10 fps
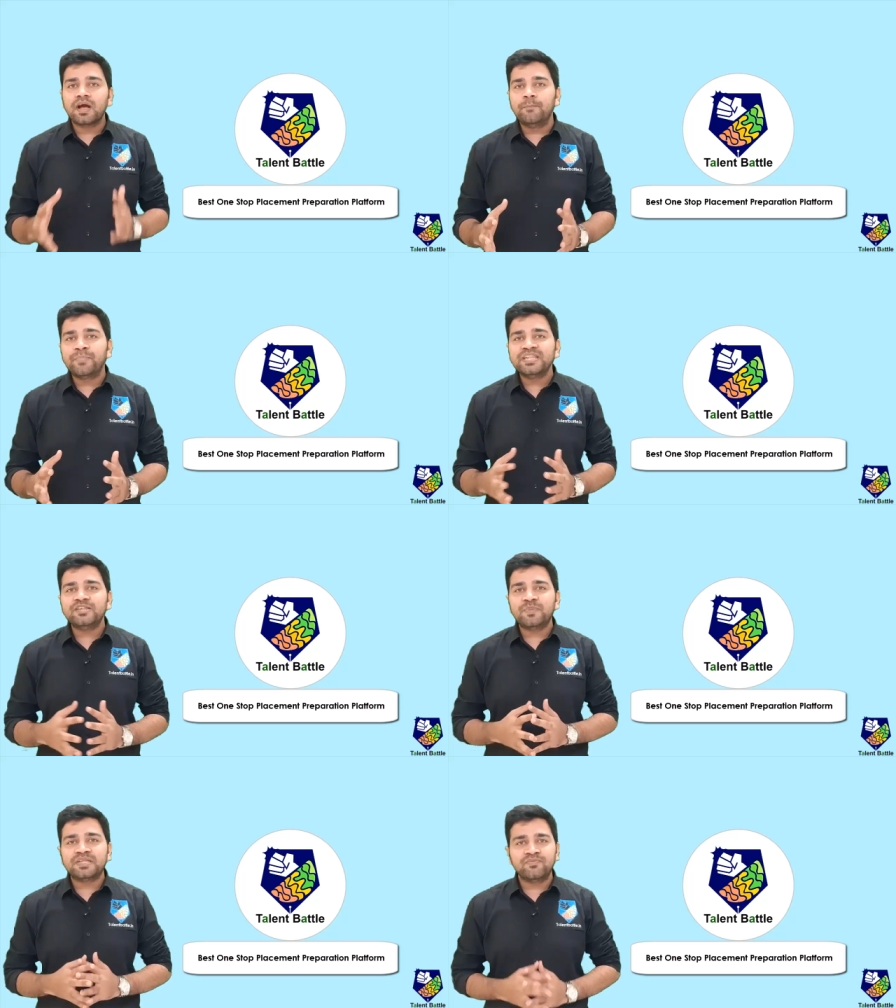company
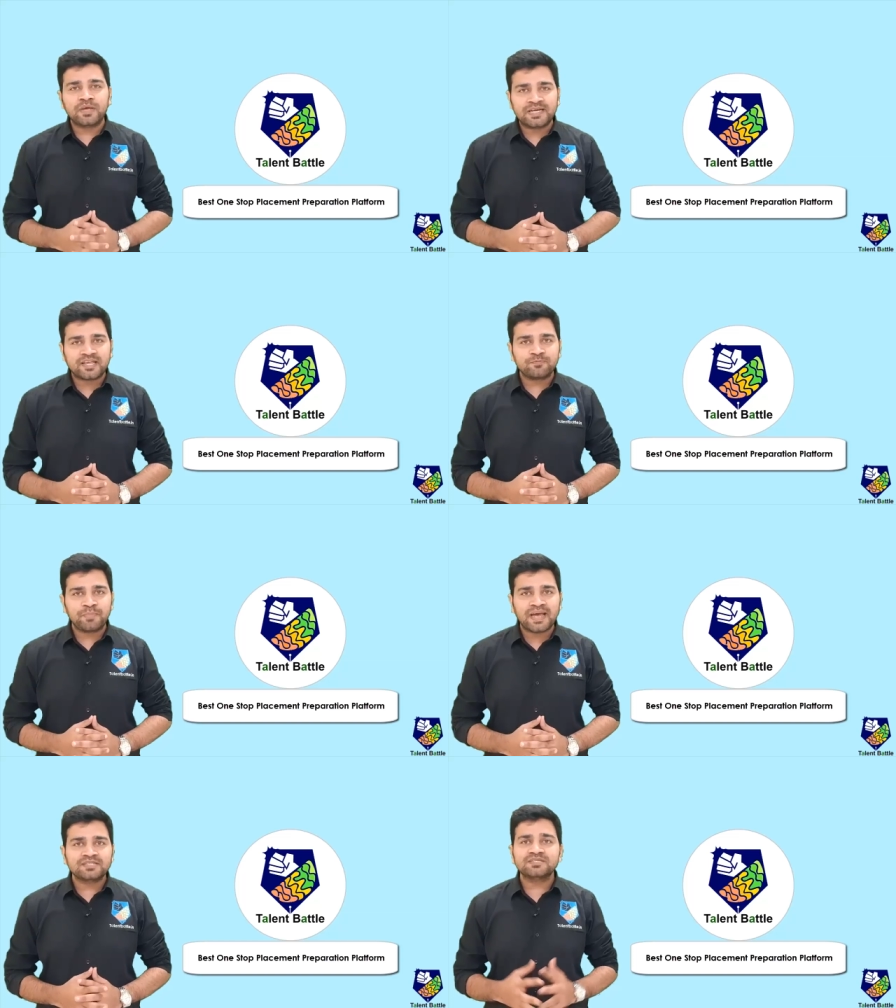specific test
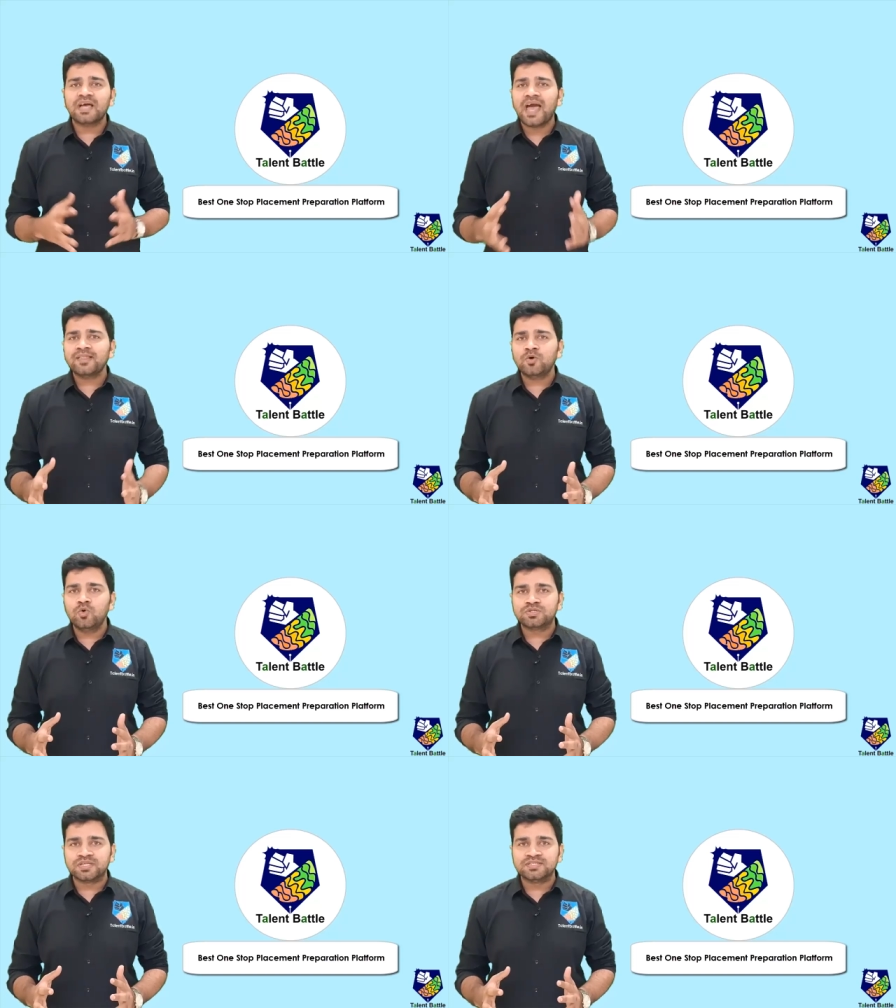packs and
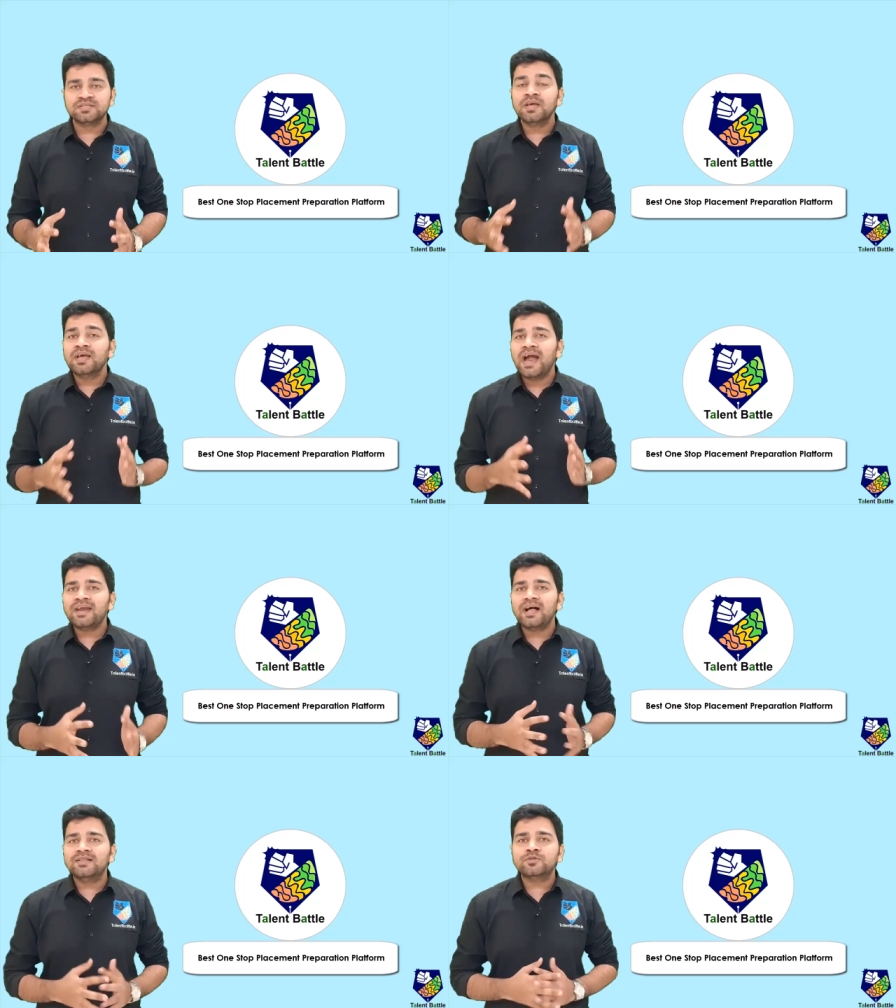courses and
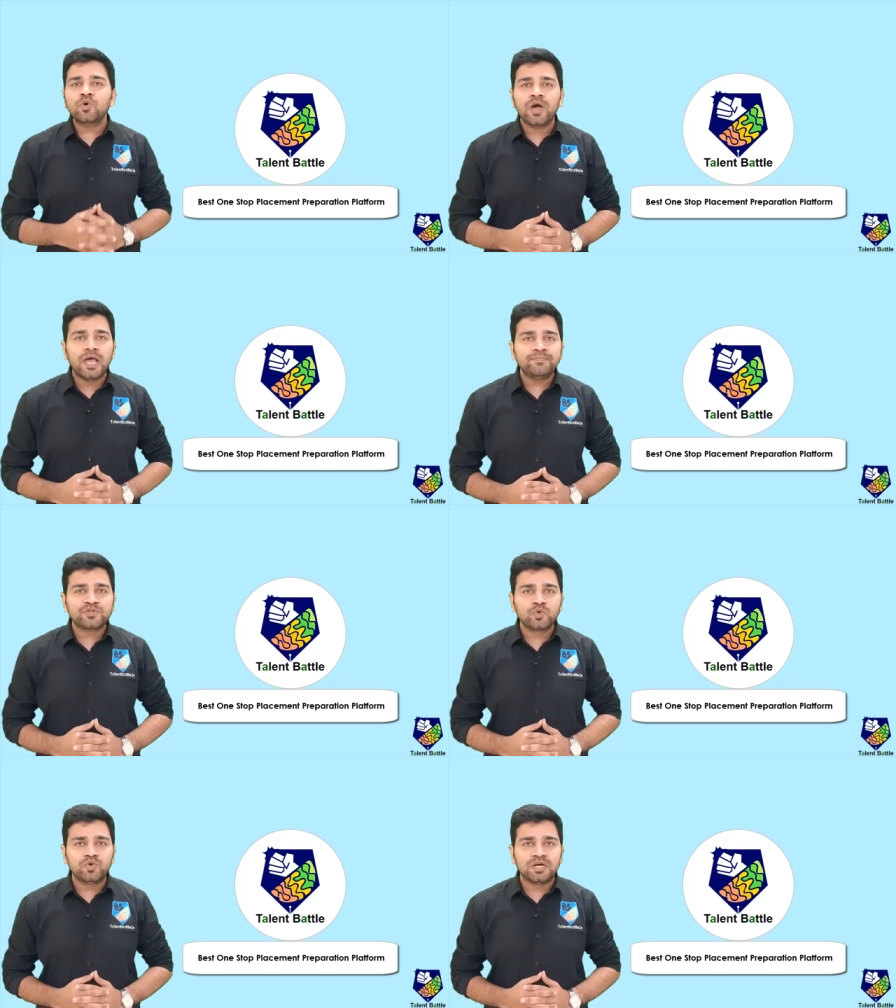also help
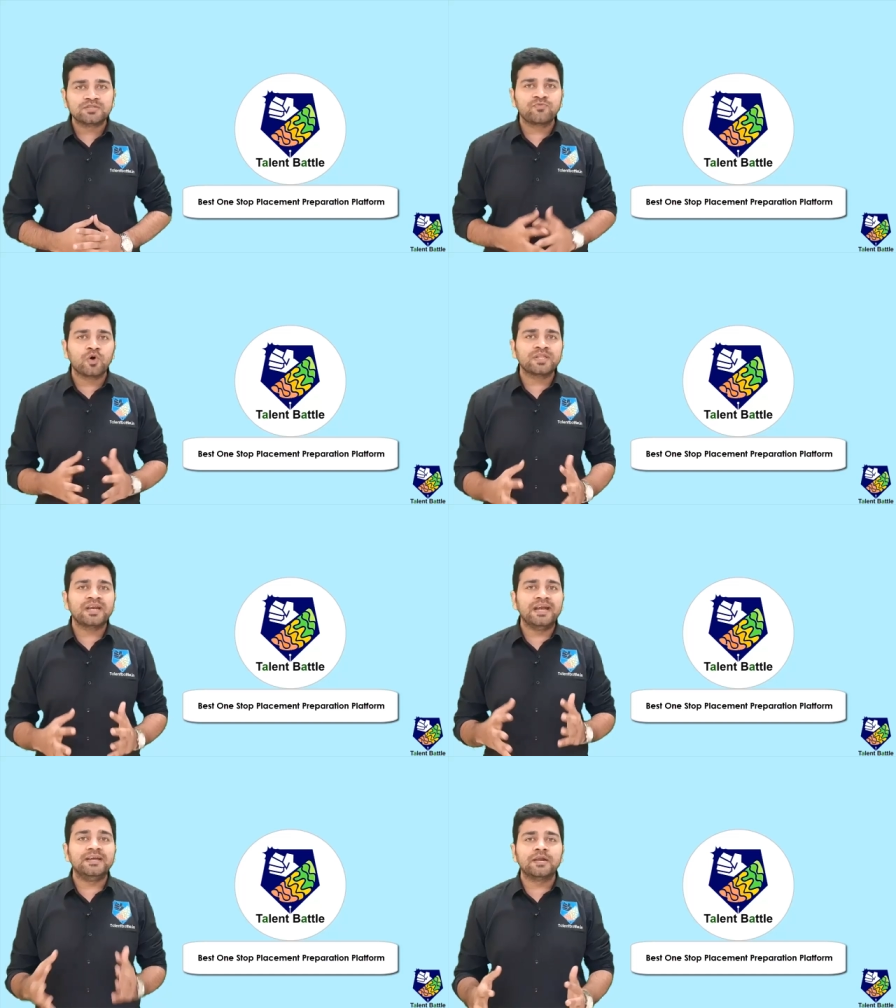students for their
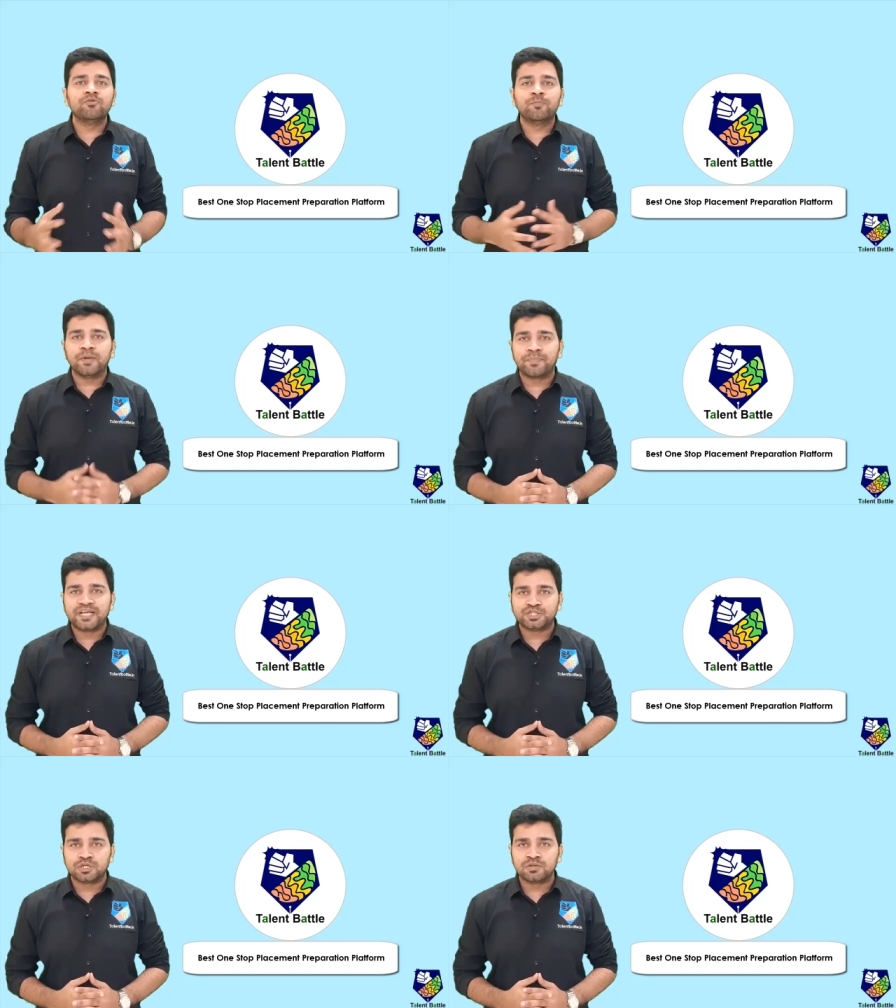interview
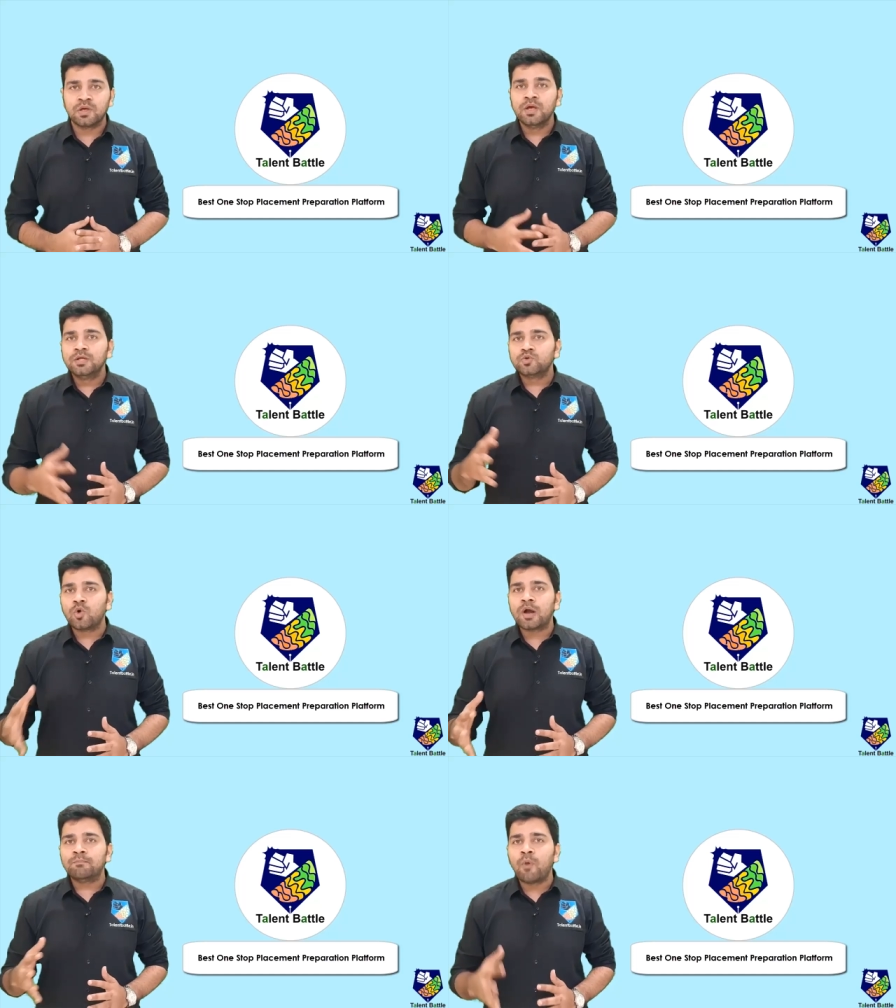preparation
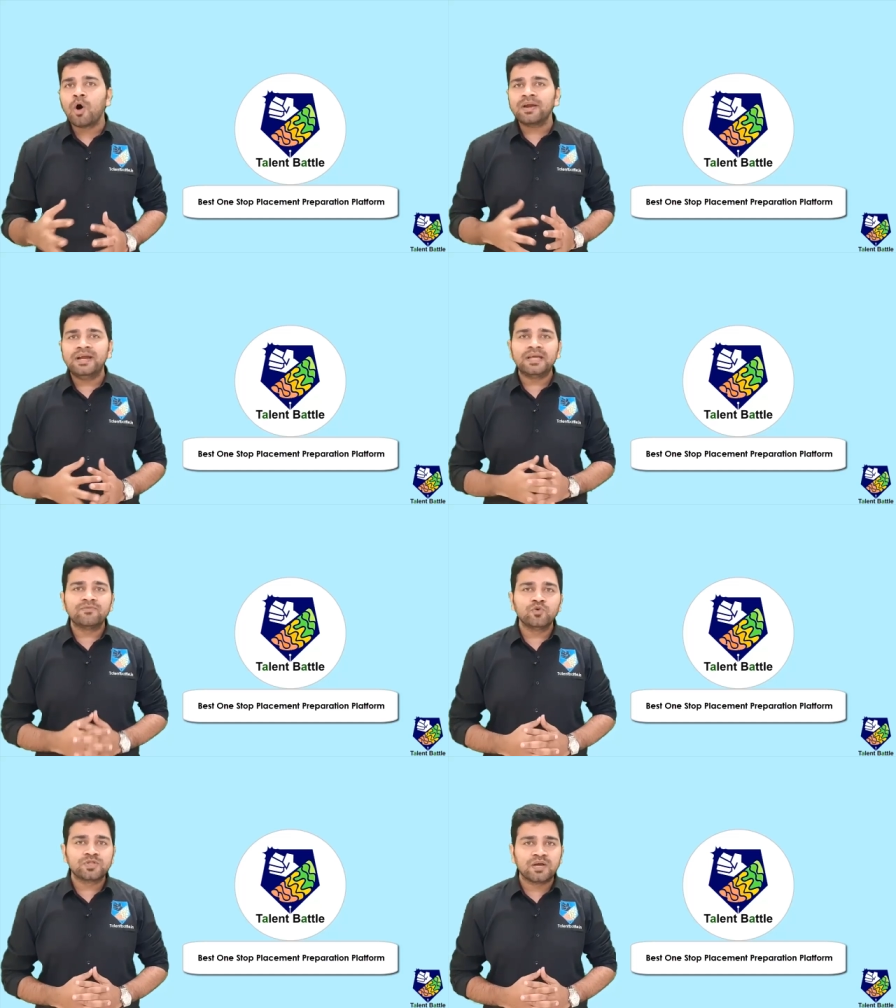through our mock
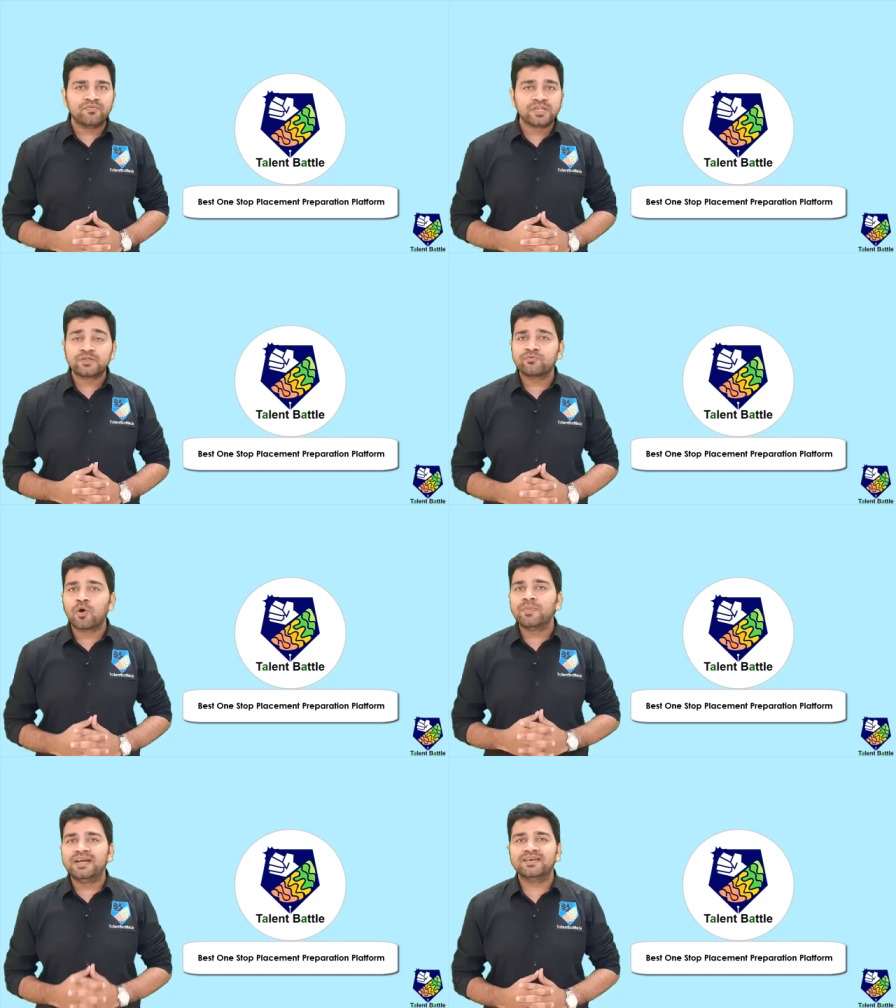interview service
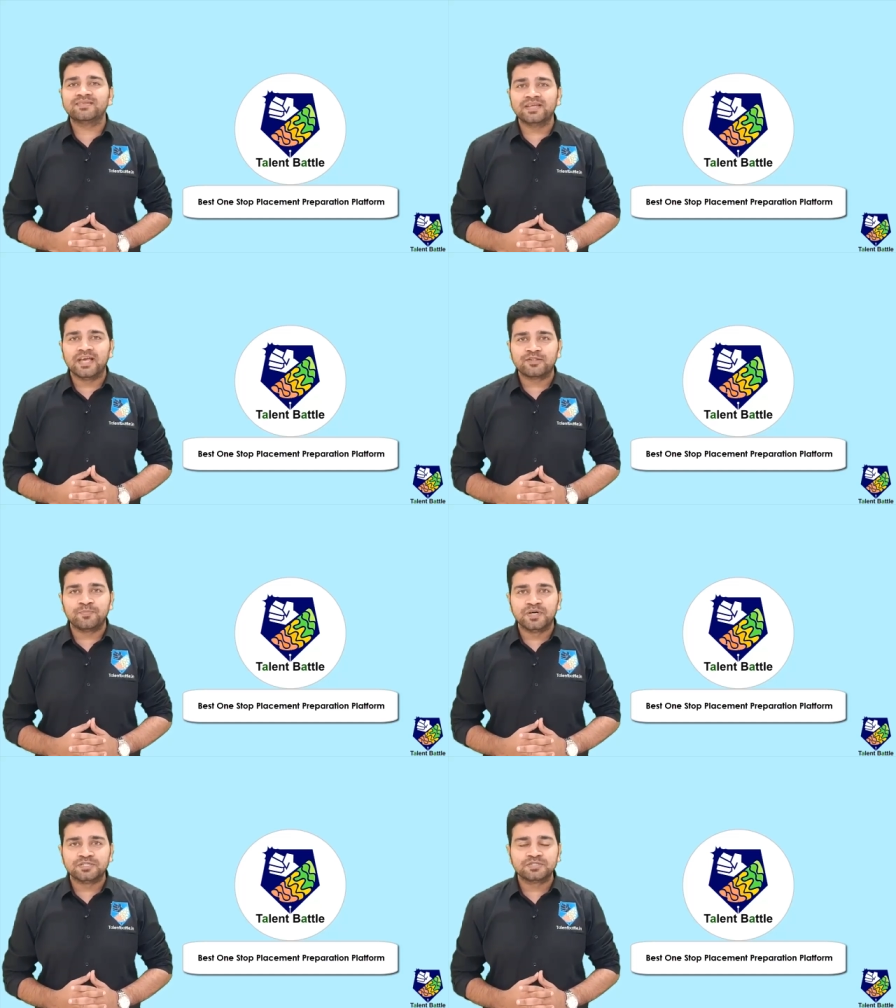from industry
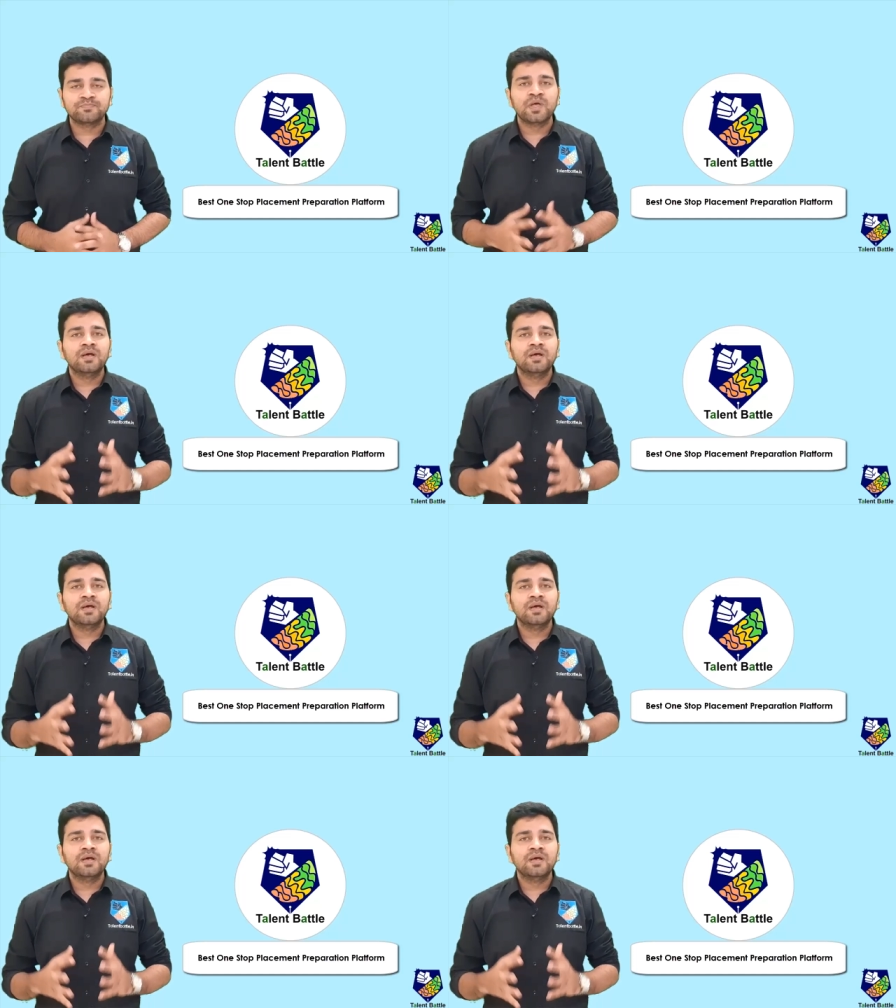experts.